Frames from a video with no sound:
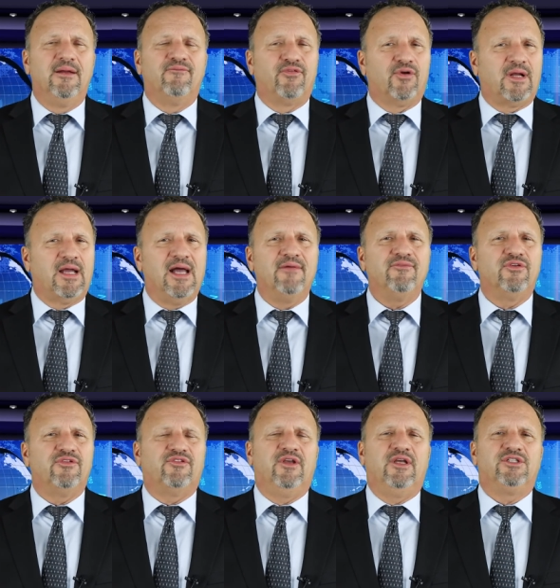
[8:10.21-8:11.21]
for
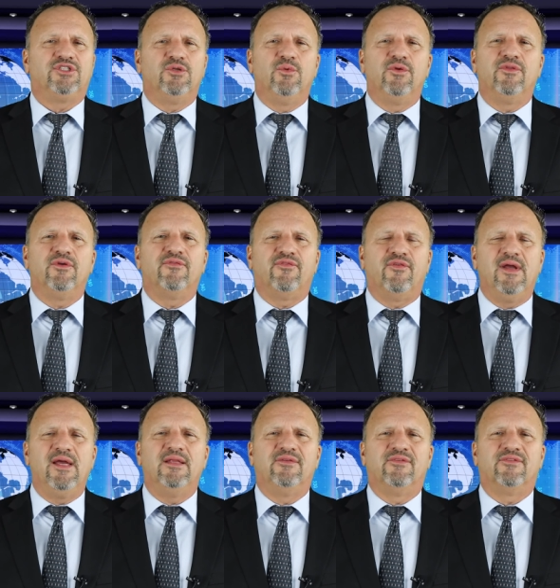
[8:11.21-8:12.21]
conversation with your
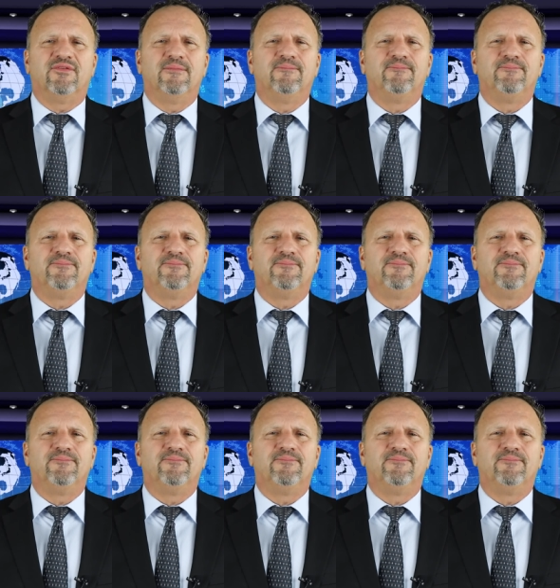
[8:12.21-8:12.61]
friends.